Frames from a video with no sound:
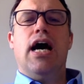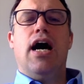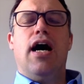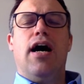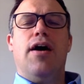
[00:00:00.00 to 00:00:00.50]

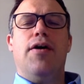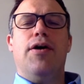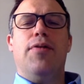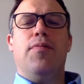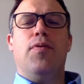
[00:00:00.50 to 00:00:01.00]

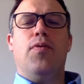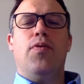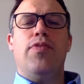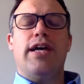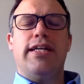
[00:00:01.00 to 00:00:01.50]
There
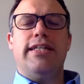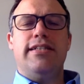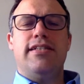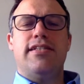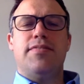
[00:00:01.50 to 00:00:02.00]

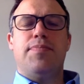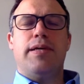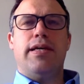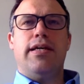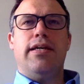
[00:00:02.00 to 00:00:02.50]
needs to
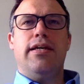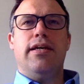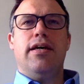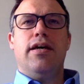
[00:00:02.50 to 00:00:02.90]
be